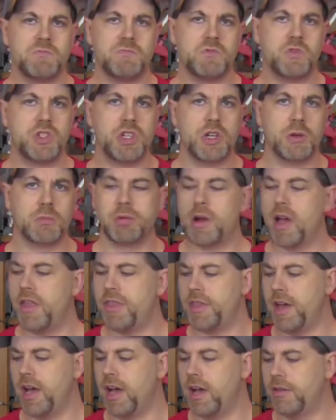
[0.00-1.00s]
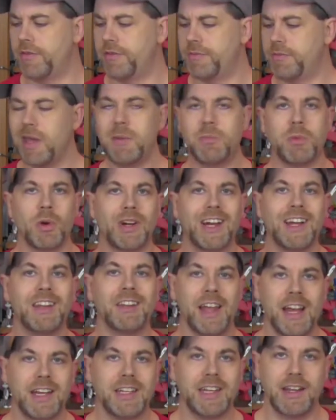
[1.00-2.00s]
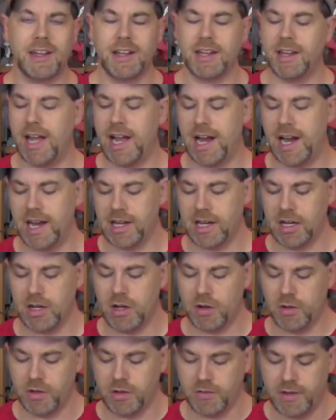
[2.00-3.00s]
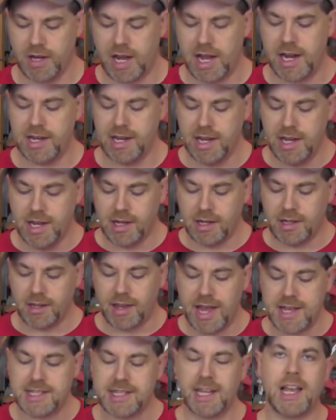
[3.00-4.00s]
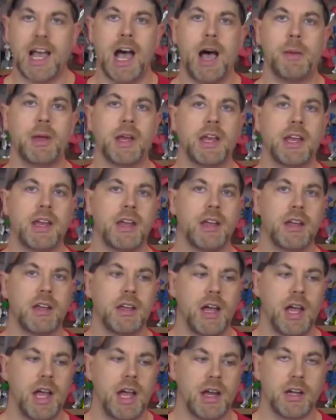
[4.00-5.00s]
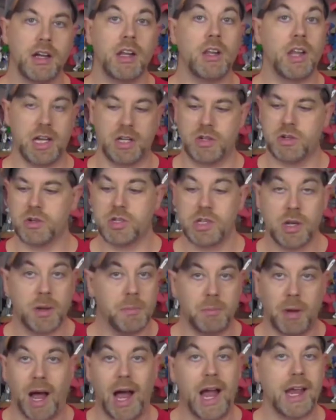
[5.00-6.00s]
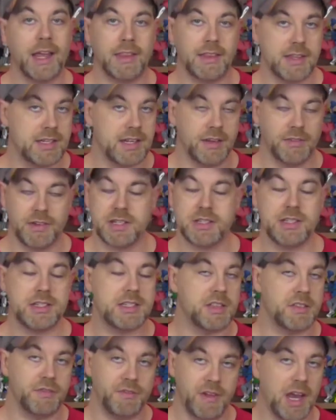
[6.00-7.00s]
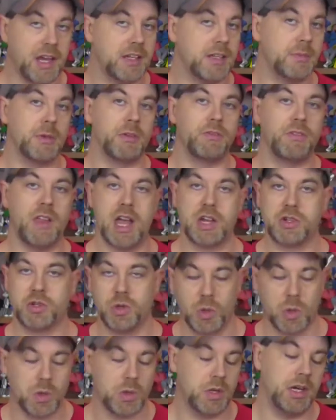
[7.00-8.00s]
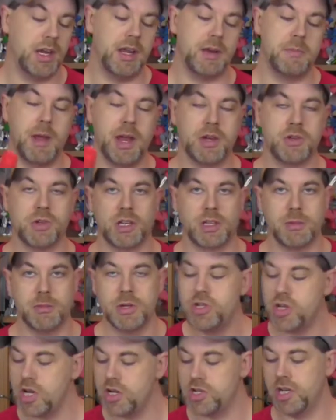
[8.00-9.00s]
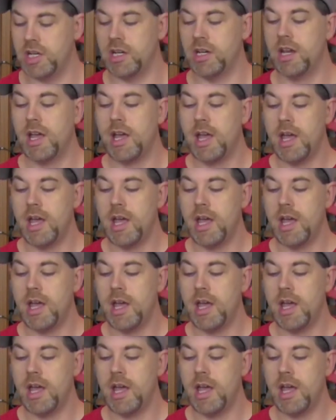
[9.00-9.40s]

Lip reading: sheer breadth of people collecting the line. You know, you've got classic comic collectors buying this stuff because it's the Phantom and Flash Gordon and Mandrake the Magician.